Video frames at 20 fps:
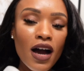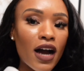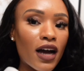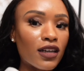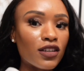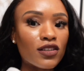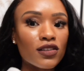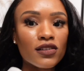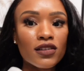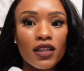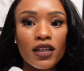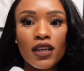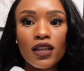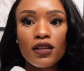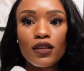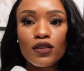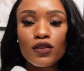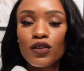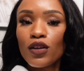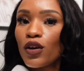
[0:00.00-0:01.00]
I just think it
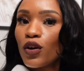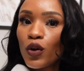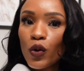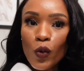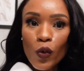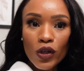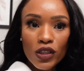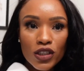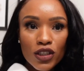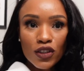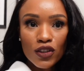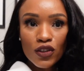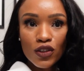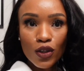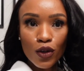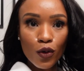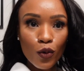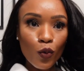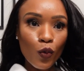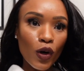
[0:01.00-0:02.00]
looks gorgeous. So
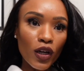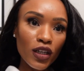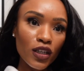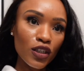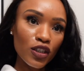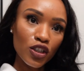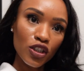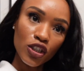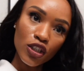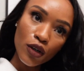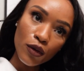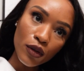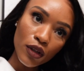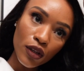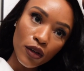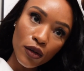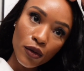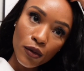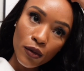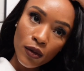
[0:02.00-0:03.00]
wanted to show
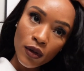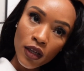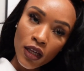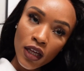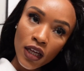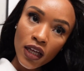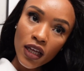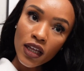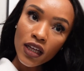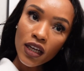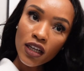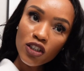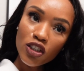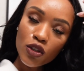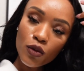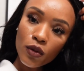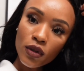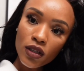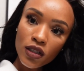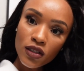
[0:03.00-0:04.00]
you in case you
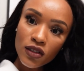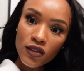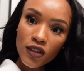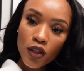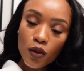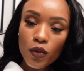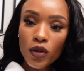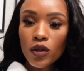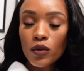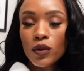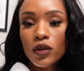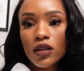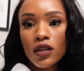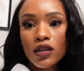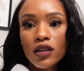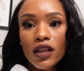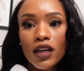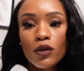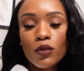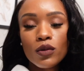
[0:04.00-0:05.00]
wanted to see what it would look
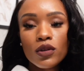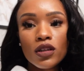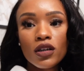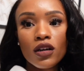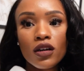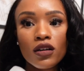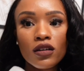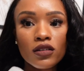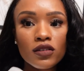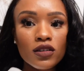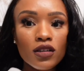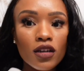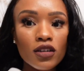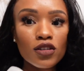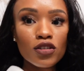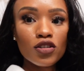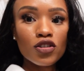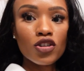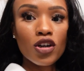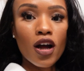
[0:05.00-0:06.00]
like when the curls start to
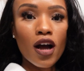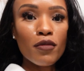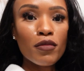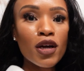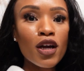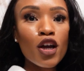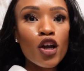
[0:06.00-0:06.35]
drop.